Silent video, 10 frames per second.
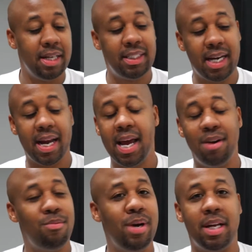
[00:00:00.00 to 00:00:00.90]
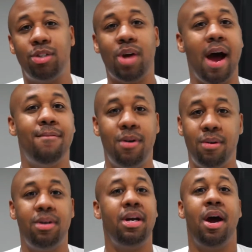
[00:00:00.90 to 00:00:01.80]
Schengen, we can
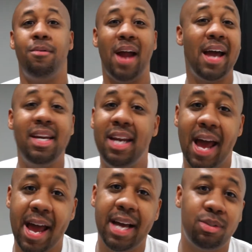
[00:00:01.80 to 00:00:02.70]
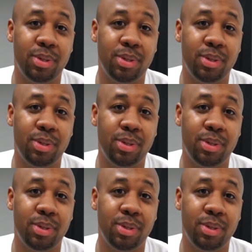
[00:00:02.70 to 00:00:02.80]
travel, you know, 90 days